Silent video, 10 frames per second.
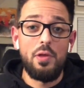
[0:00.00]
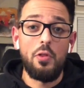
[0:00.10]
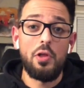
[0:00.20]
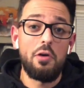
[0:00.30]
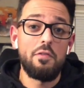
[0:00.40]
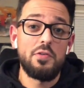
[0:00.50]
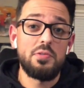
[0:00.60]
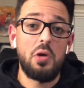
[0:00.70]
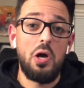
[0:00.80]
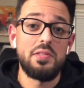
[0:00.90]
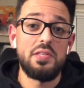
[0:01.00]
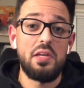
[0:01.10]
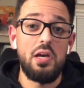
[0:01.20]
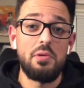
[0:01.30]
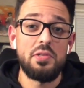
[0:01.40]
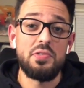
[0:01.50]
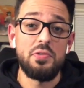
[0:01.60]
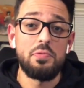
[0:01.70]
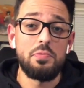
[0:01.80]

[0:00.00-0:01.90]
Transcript: the lookout for some content coming soon.